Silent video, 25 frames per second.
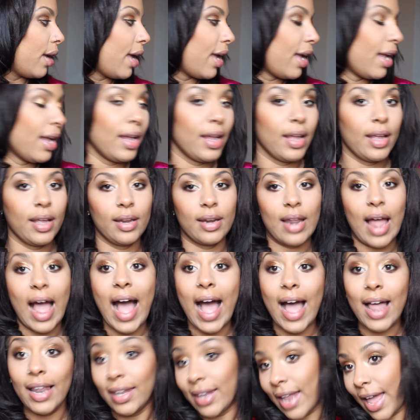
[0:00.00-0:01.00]
And
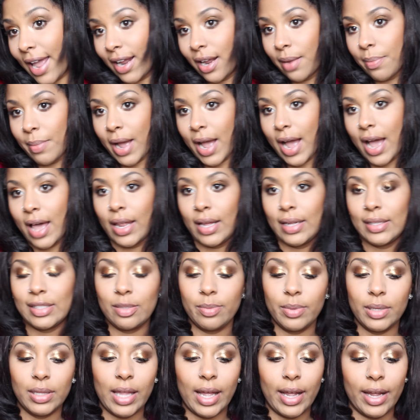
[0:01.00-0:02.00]
I like my
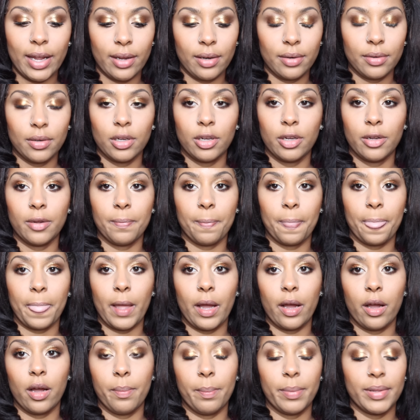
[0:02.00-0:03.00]
highlights to be light,
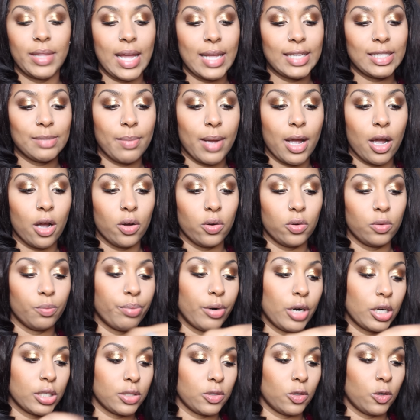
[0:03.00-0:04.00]
um, but that's my
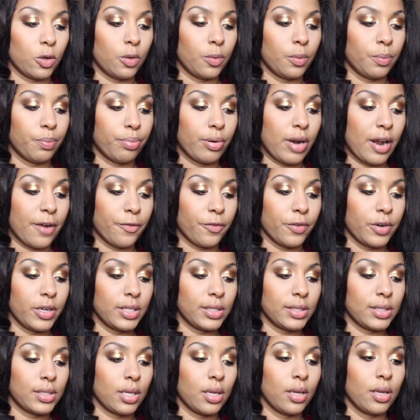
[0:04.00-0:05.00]
own personal
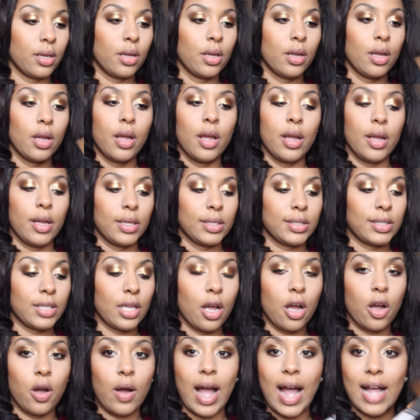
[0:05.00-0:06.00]
preference.
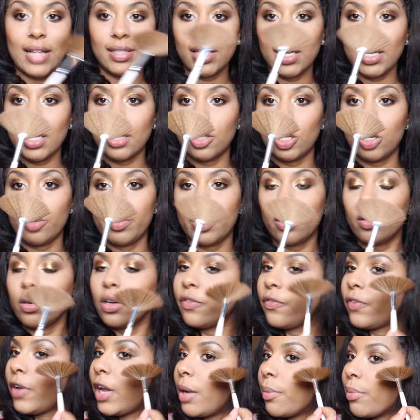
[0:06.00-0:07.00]
So I take a little bit on
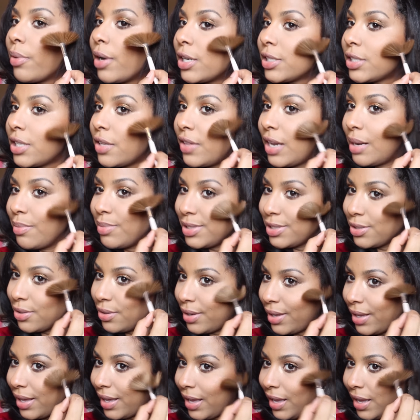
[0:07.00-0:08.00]
the fan brush and then I'm just
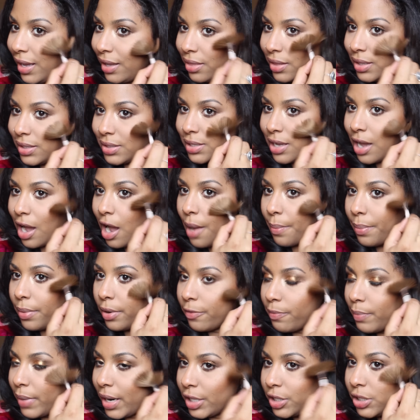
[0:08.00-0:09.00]
gonna hit the top
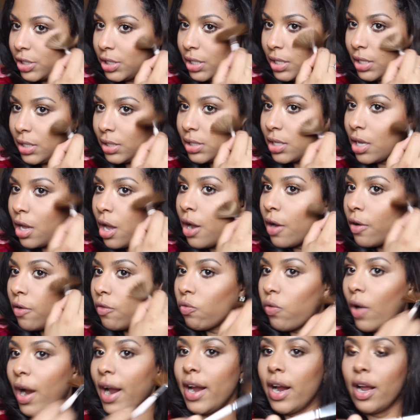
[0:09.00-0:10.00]
of my cheeks,
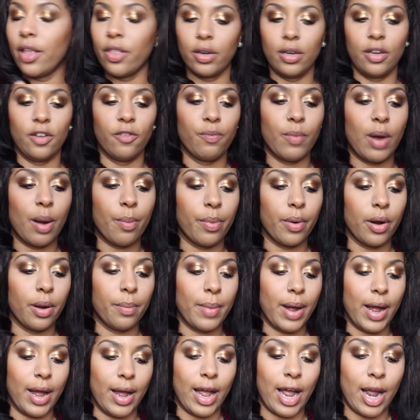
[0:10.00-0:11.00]
right underneath my,
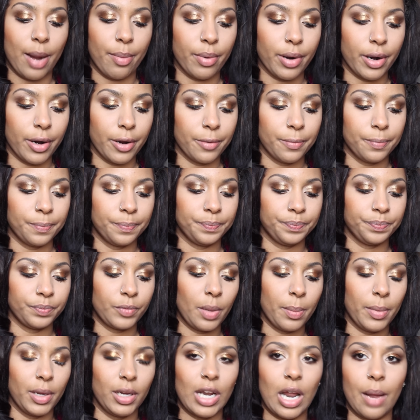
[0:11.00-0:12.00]
my eyebrow.
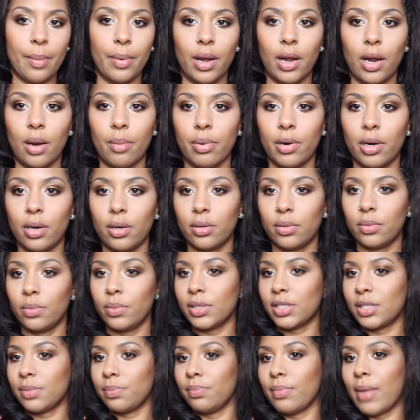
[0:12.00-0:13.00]
I mean, not my eyebrow,
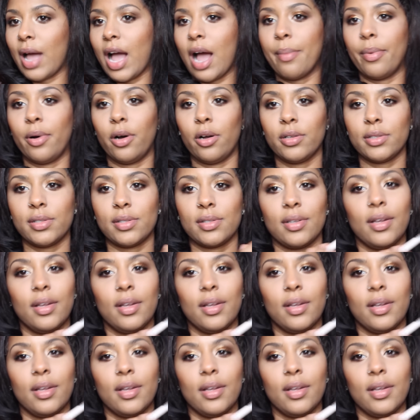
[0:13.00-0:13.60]
what's my eyeballs.